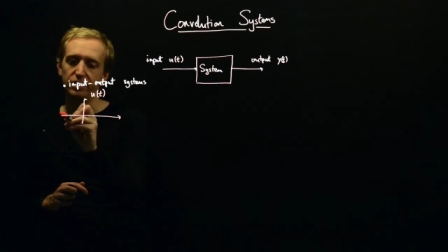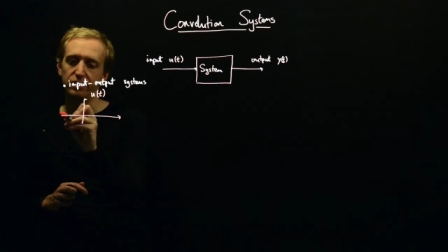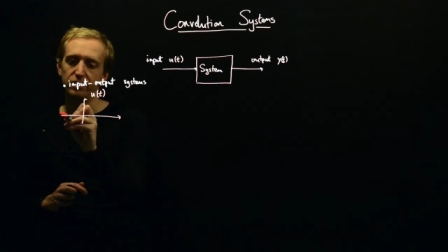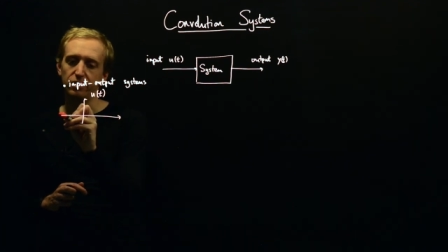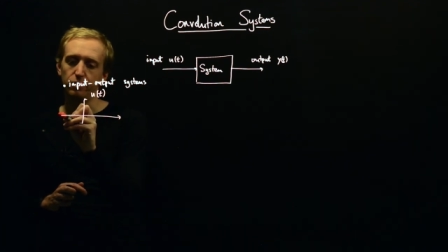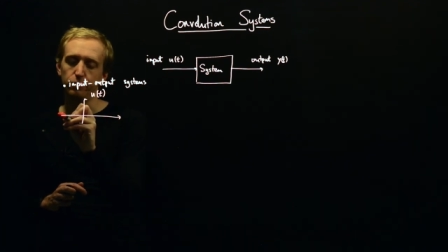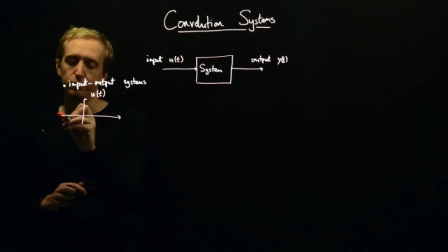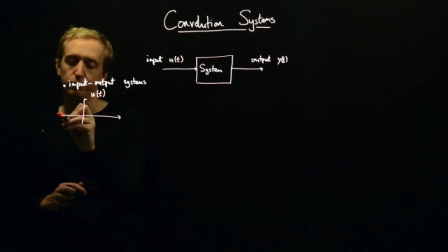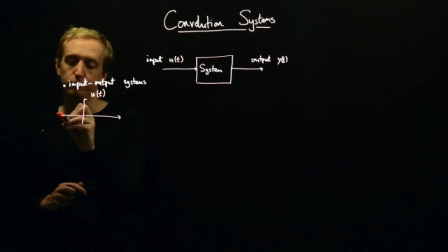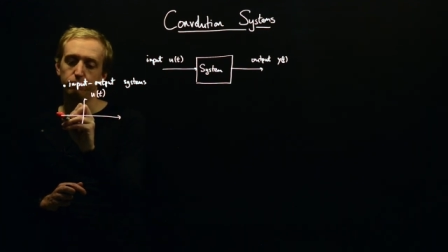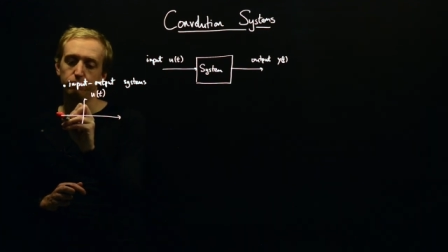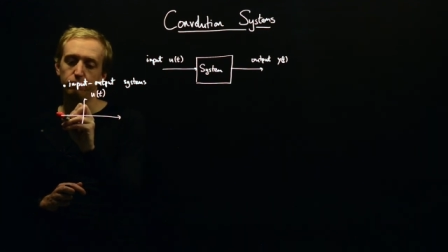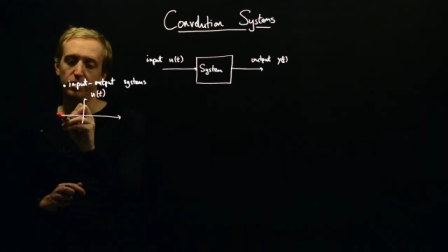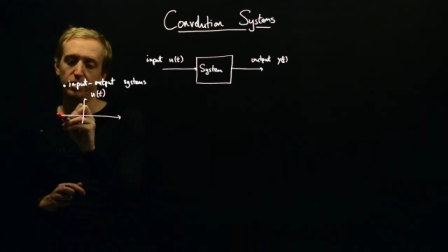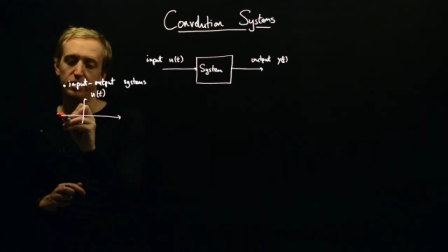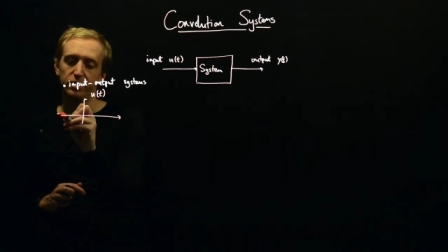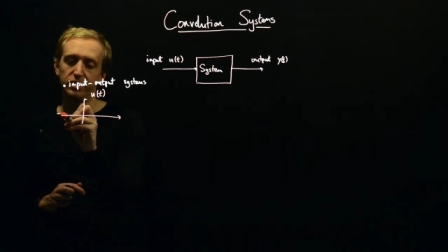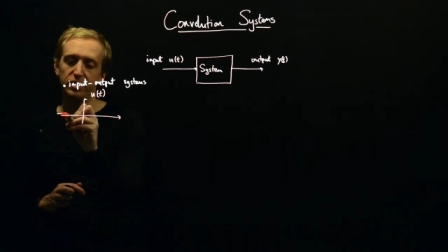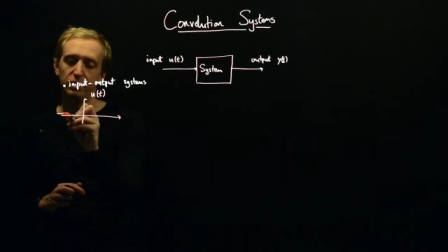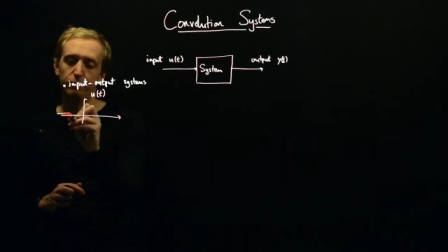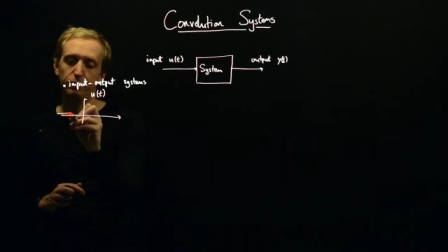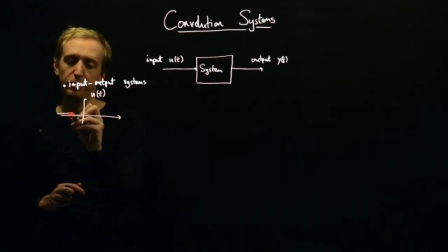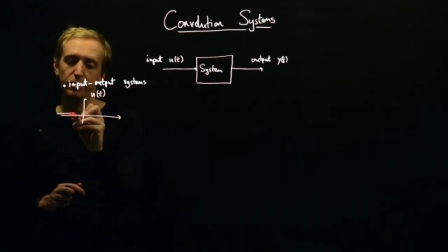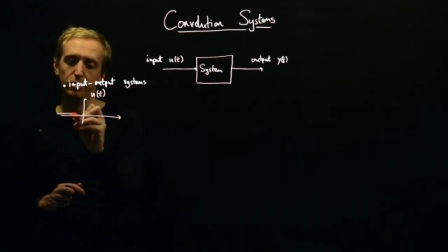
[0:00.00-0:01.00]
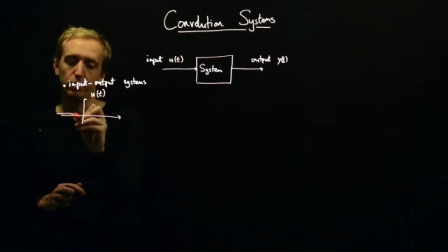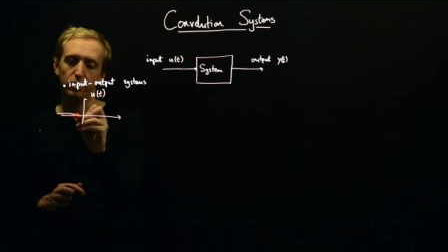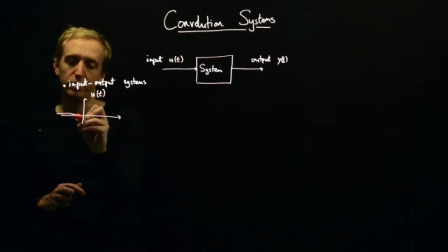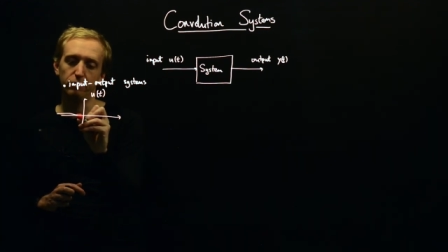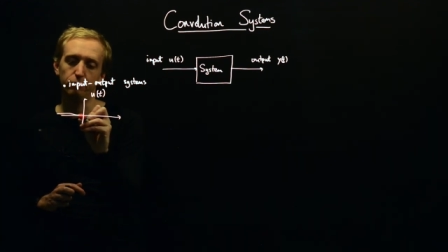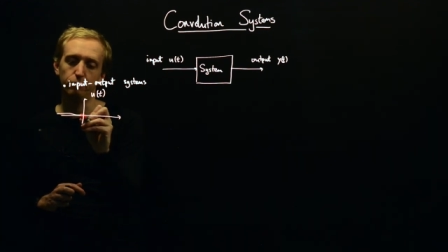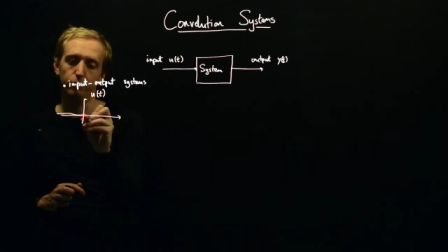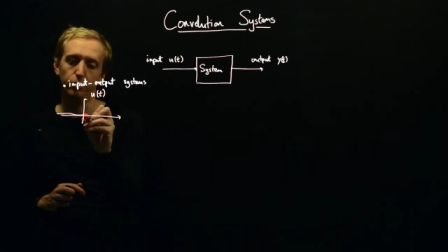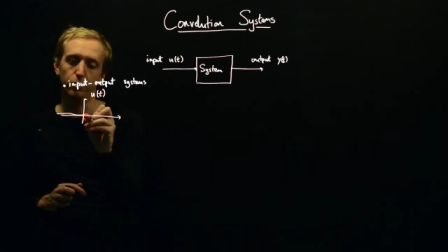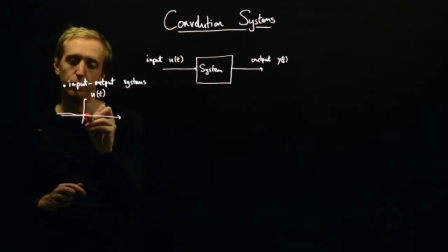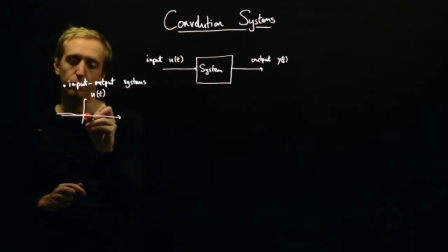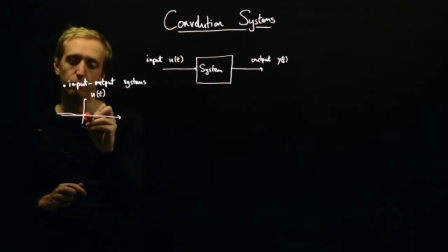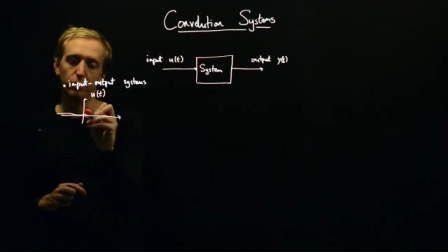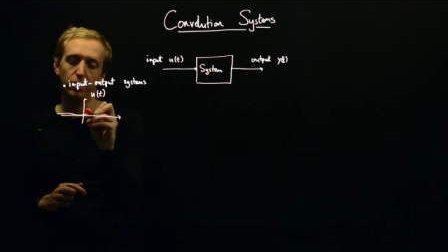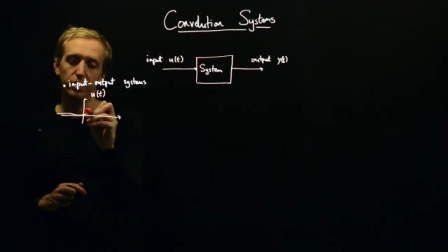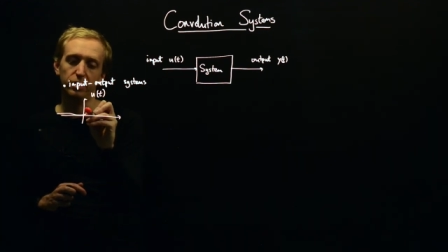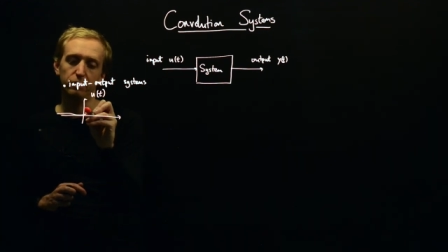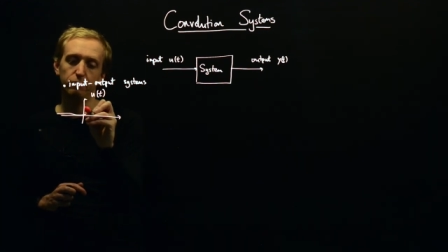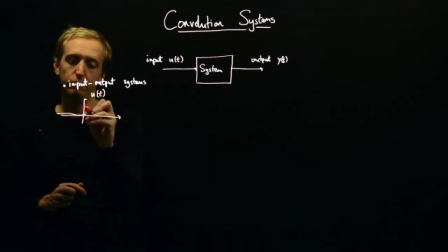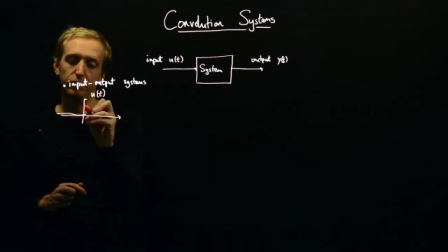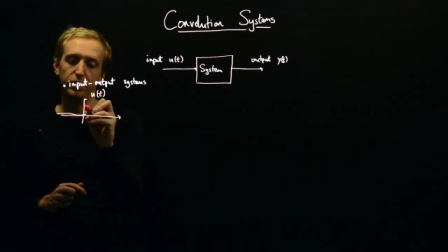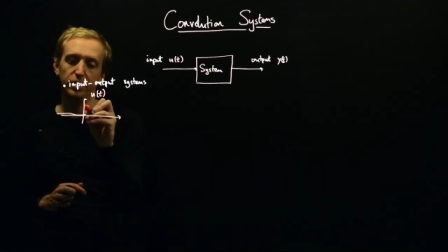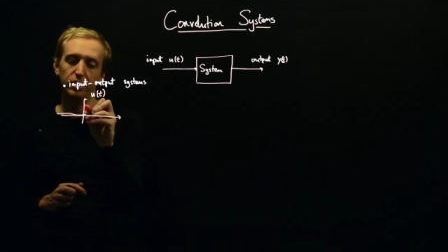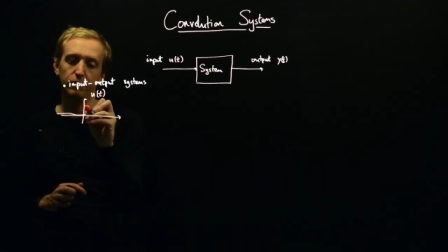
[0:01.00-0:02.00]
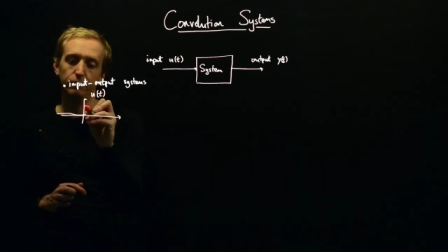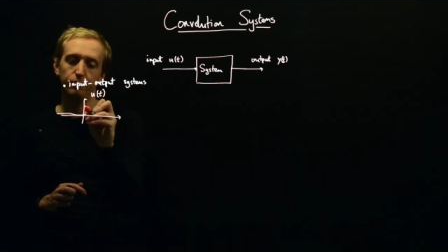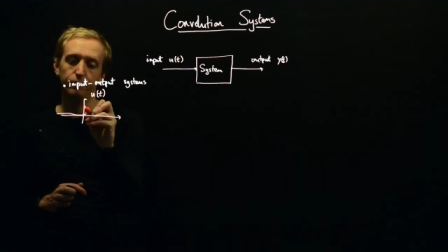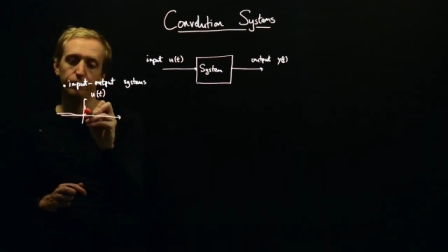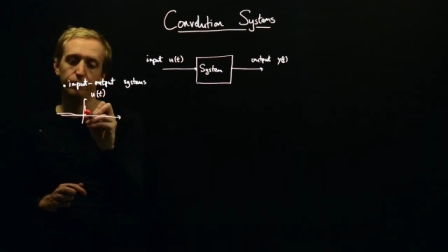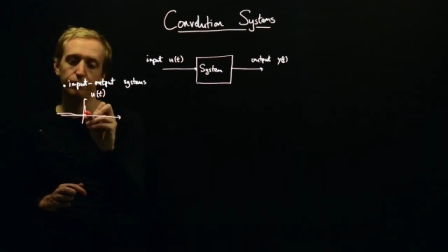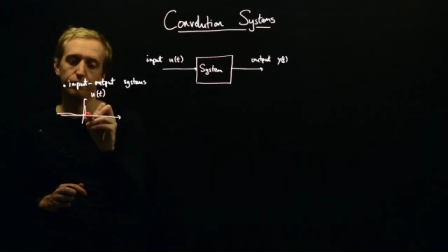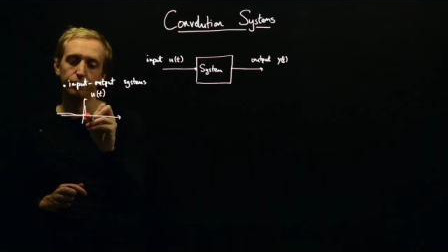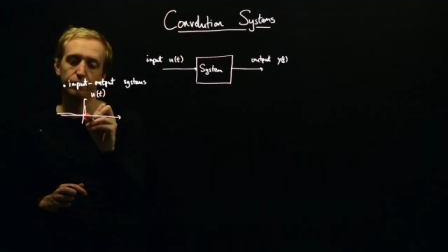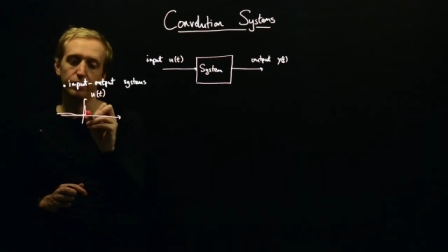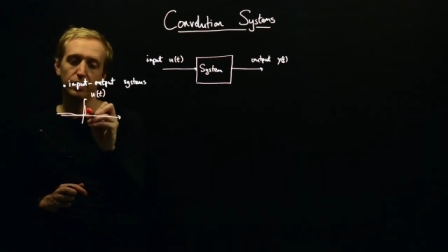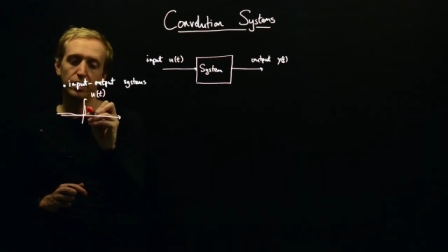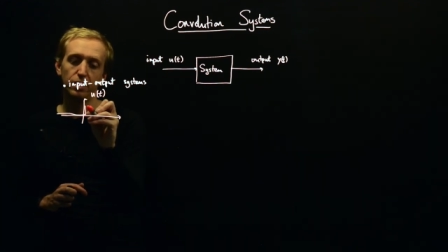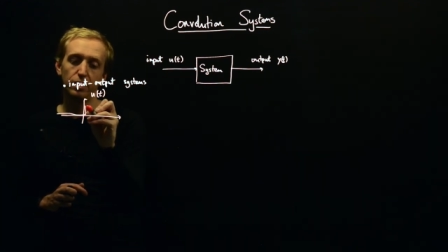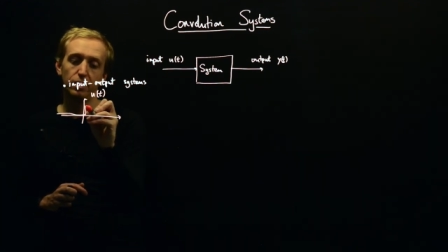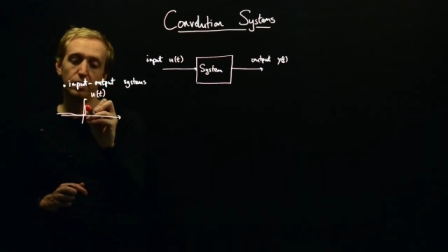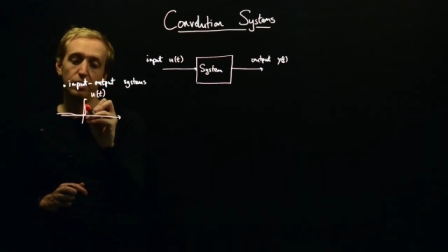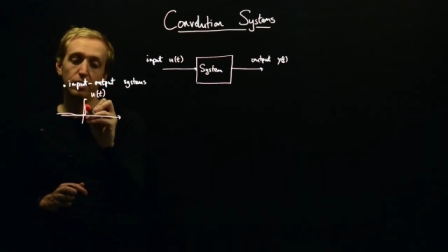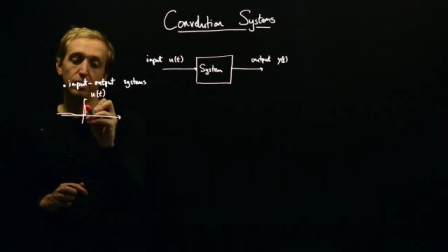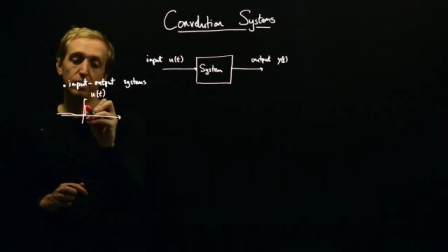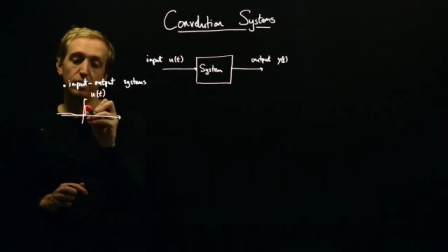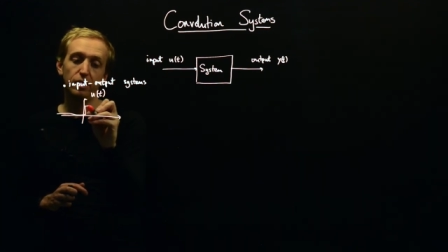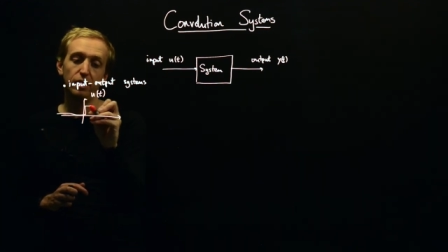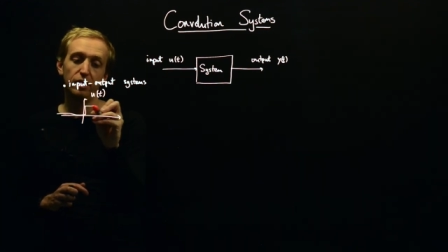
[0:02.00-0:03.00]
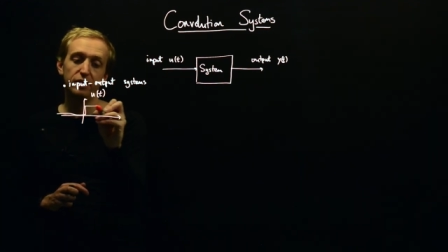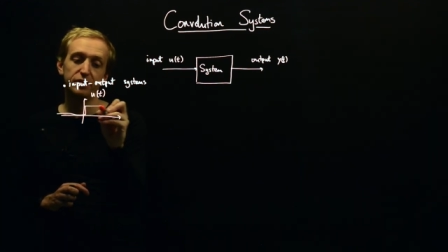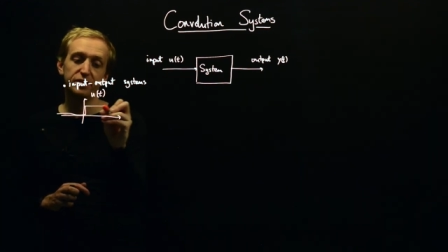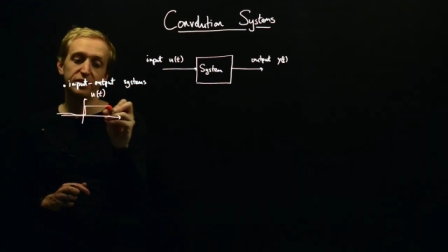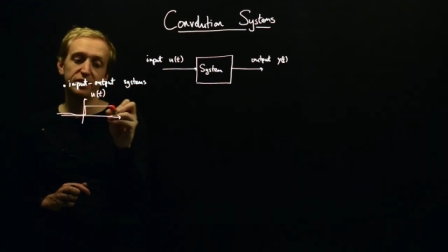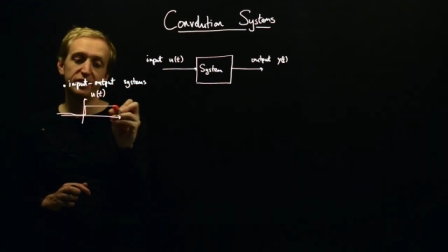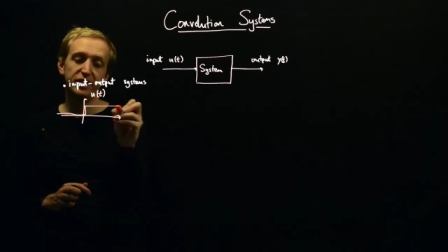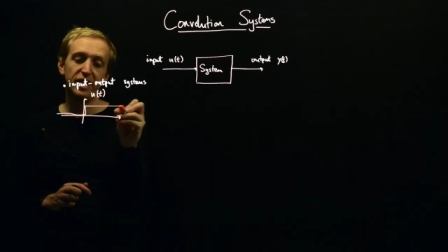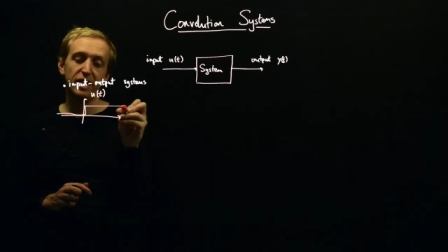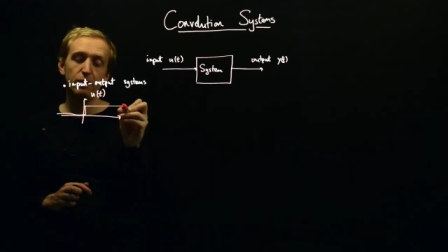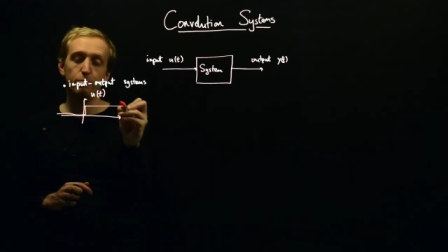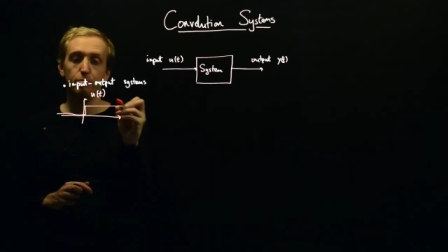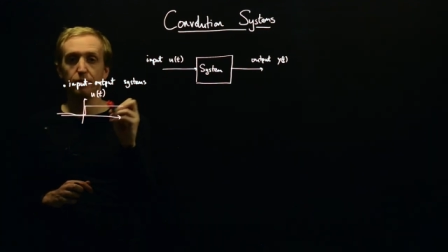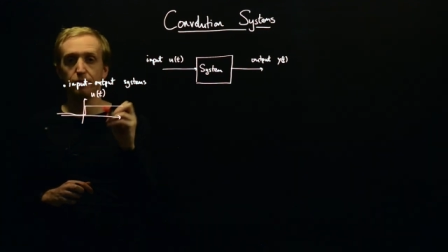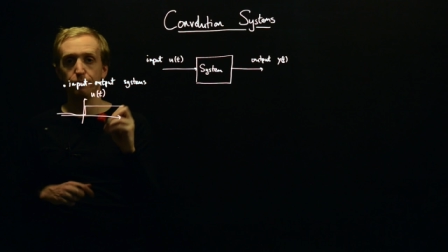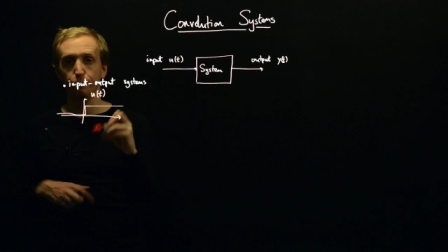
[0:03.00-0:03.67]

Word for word: So a typical input might be a step.